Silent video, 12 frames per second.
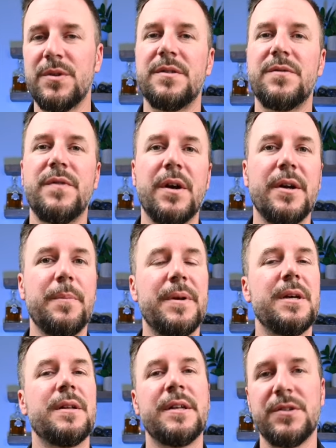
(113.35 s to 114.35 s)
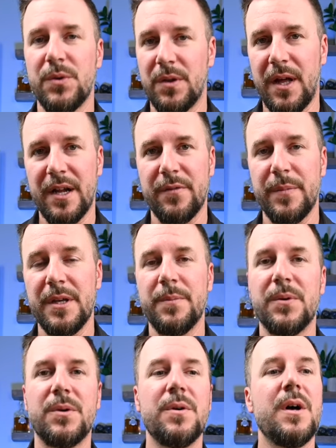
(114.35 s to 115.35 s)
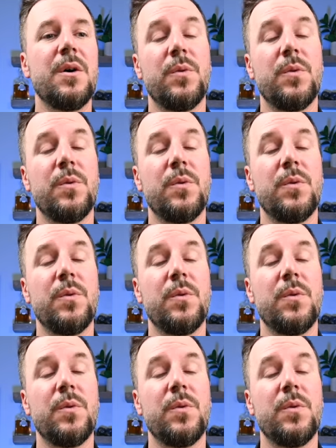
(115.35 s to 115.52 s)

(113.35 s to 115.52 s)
which is very appealing to a lot of people,